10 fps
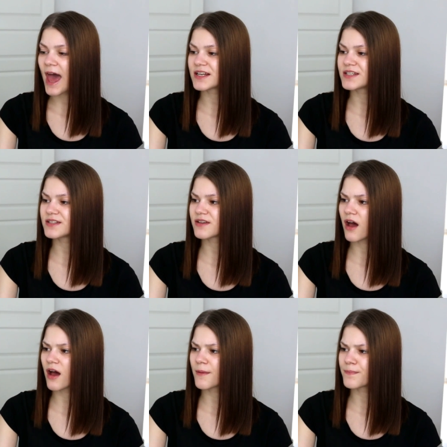And
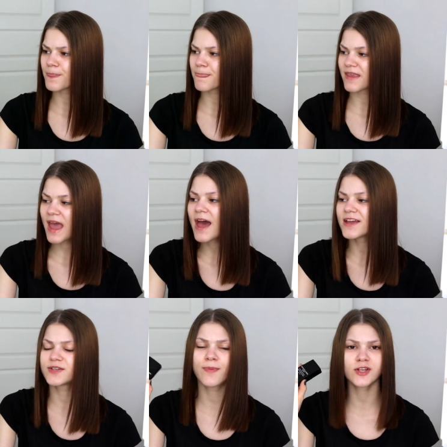um, yeah,
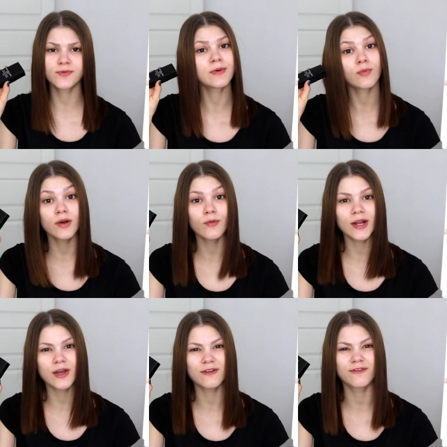it's supposed to be really,
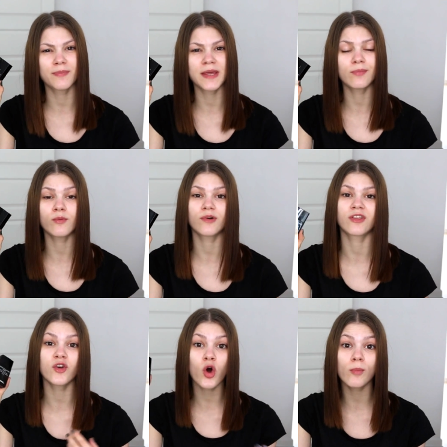really good for people
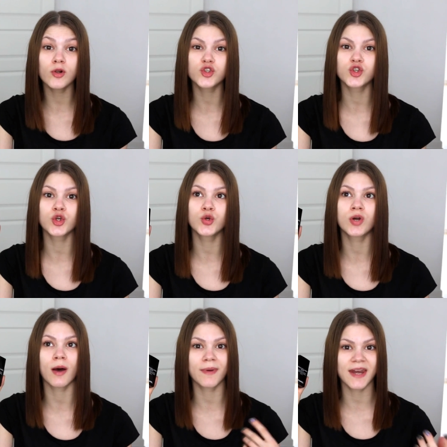with normal to
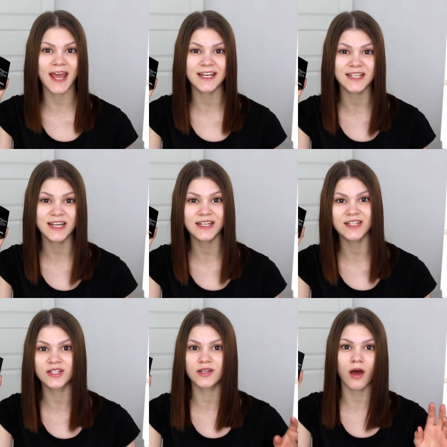
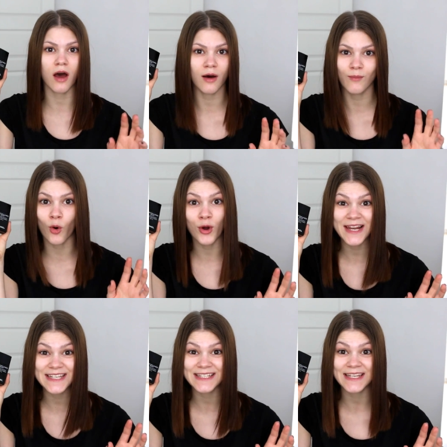combinated um,
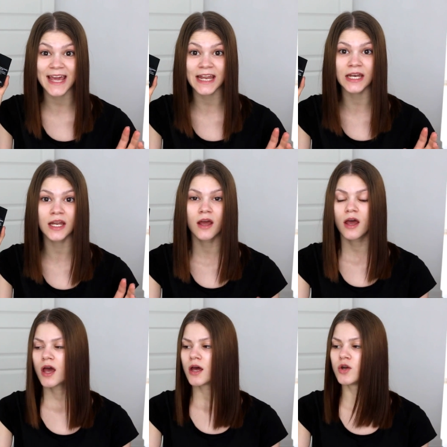oily skin.
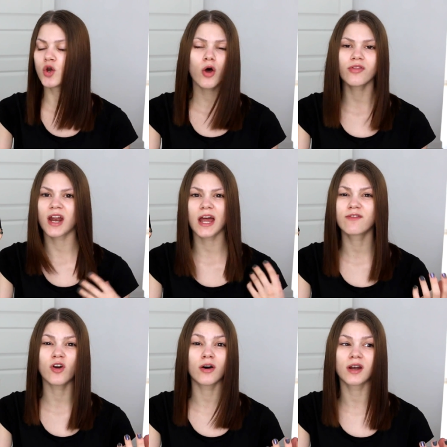Not that
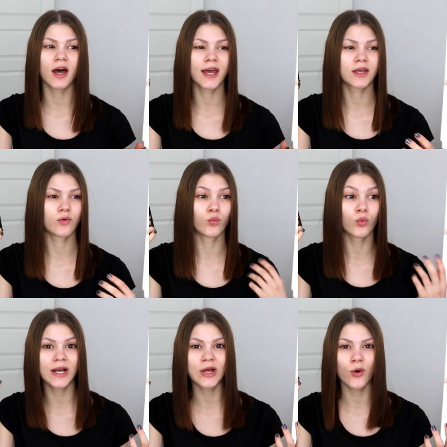I've got like
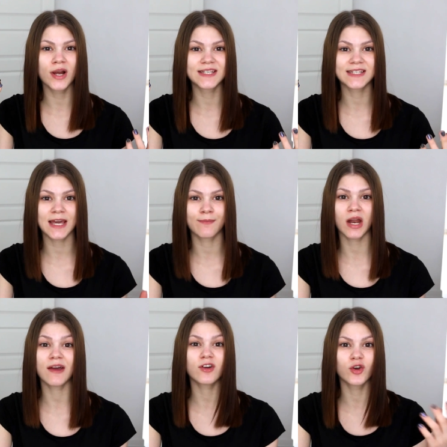really oily skin, but
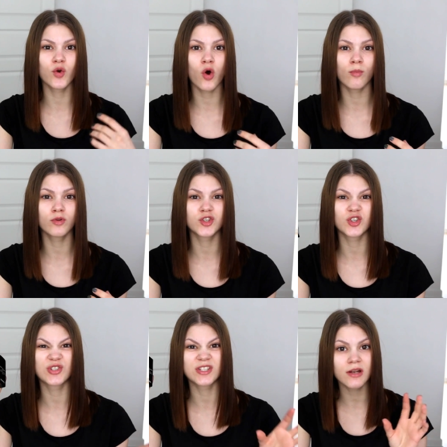I've got normal
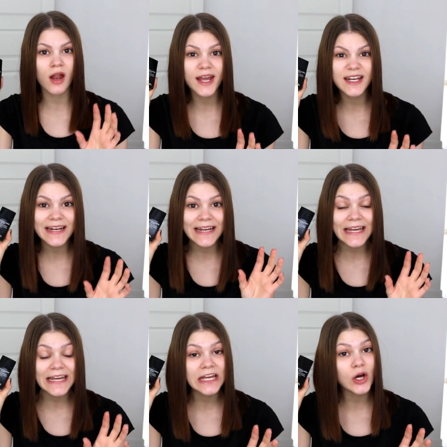to
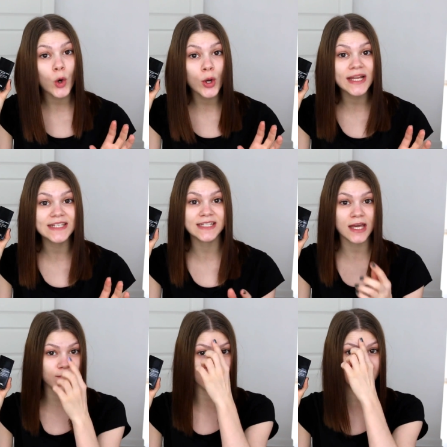slightly oily
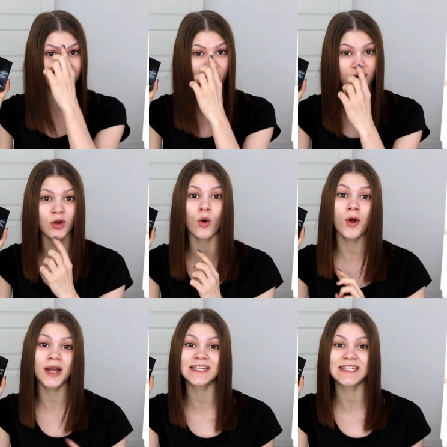skin because I've got an
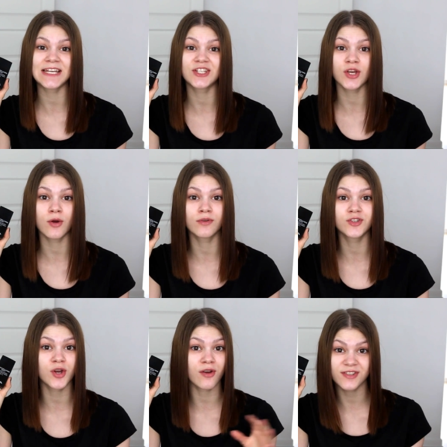oily T-zone
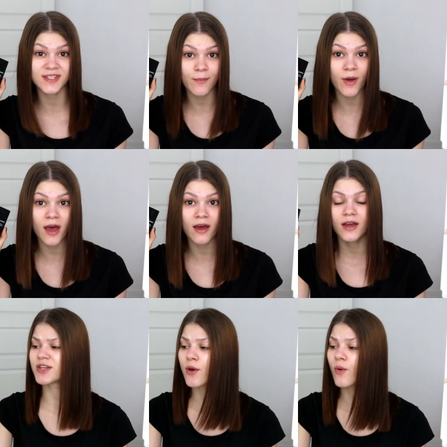during summer.
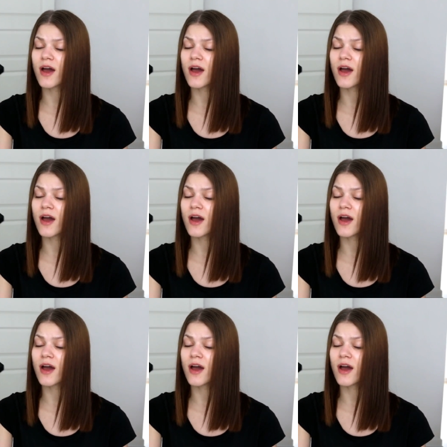So